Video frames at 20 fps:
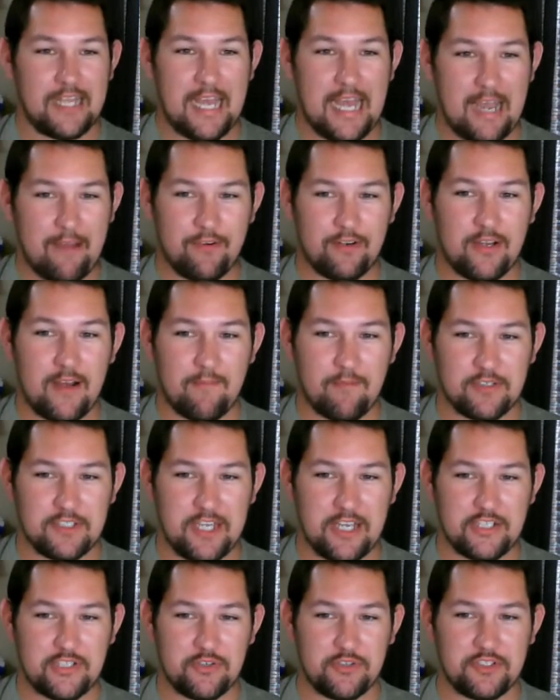having
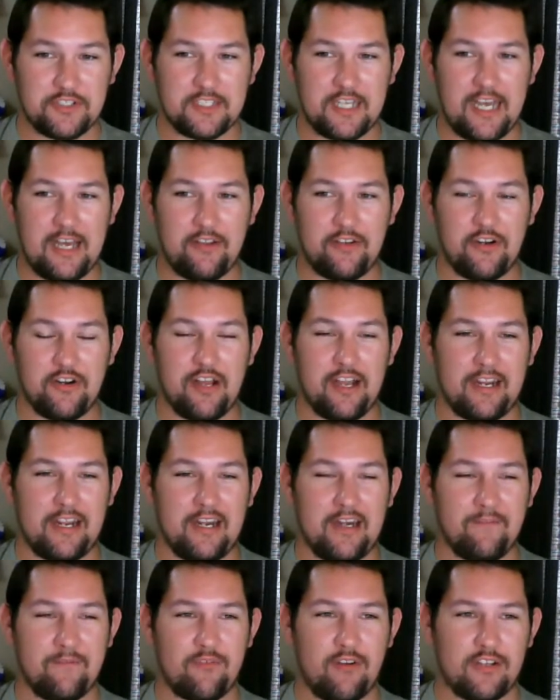conversational style and you're not
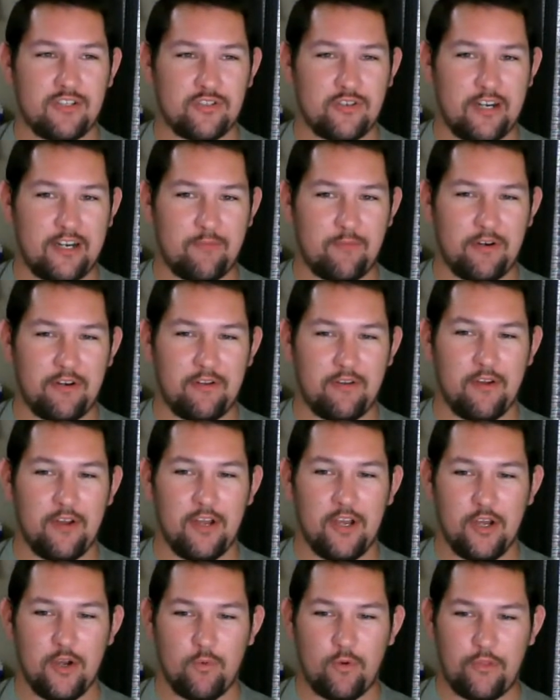getting frustrated when,
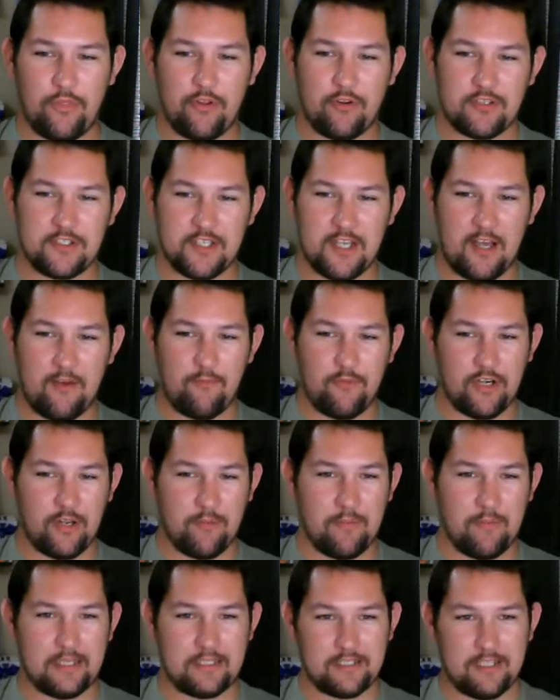with yourself when you
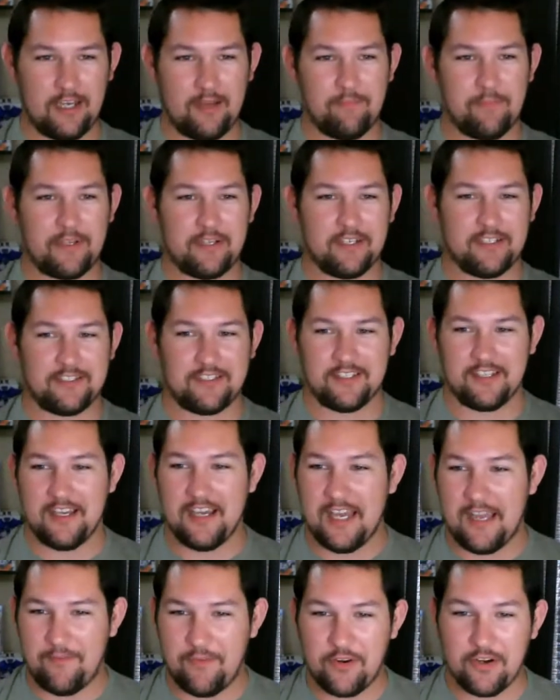mess up because
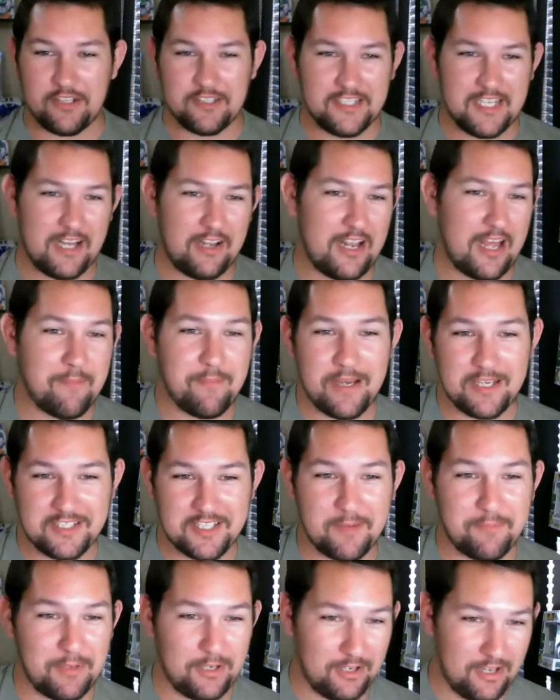if you couldn't tell, I mess
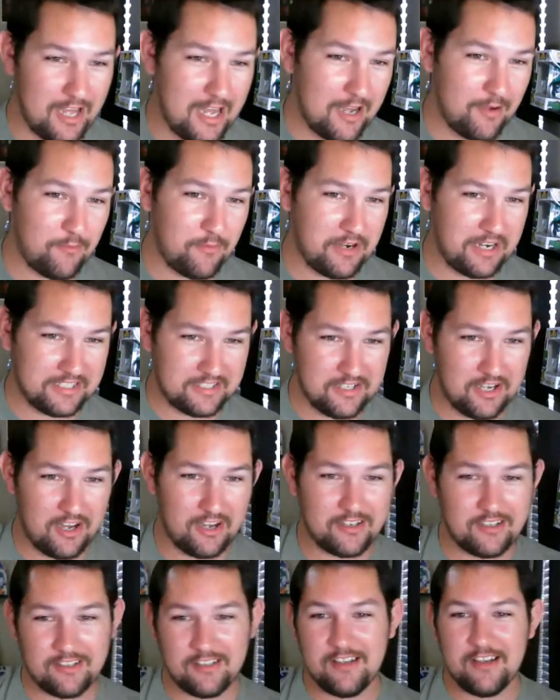up a lot when I
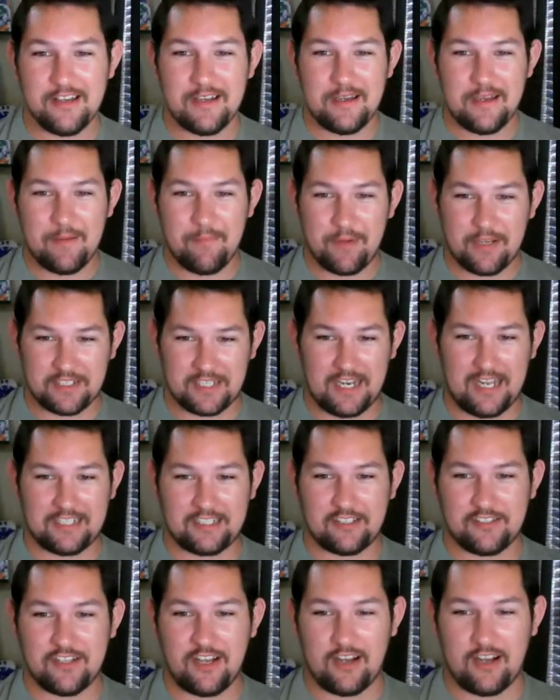talk because I like
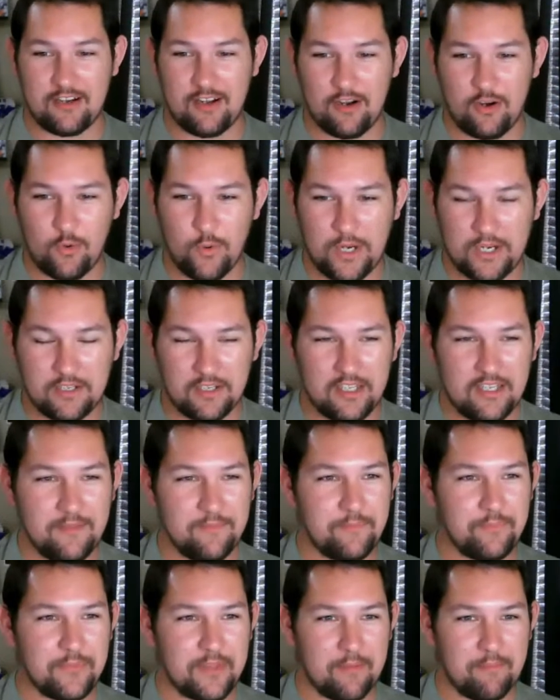to talk quickly.
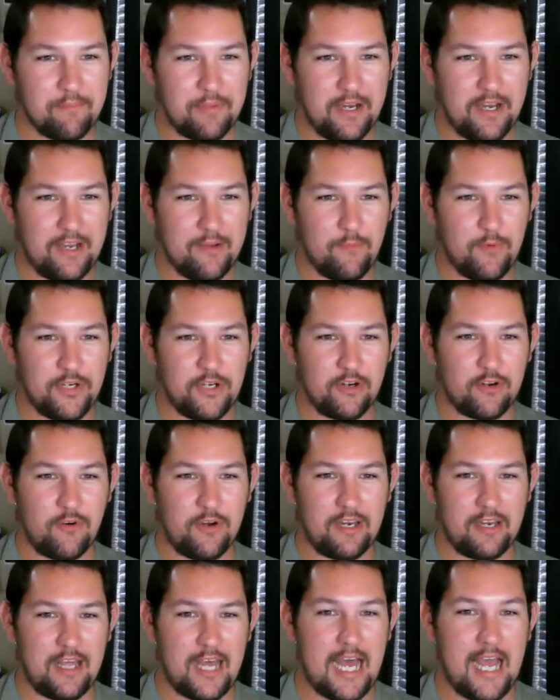But when you're
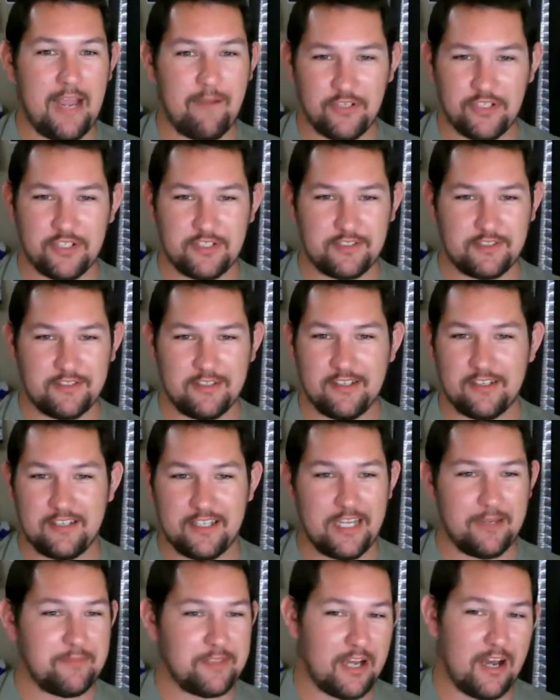going live, you just
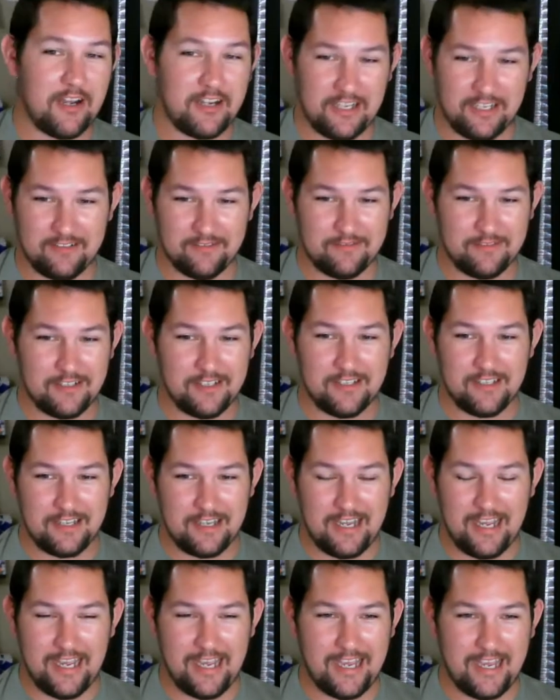keep talking
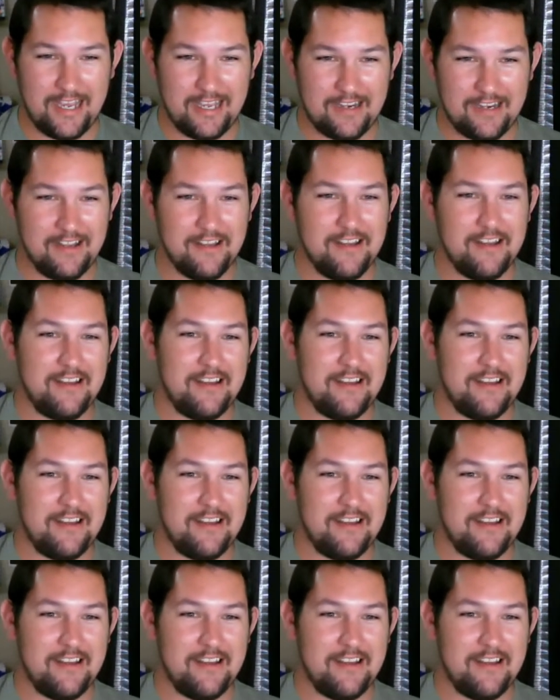and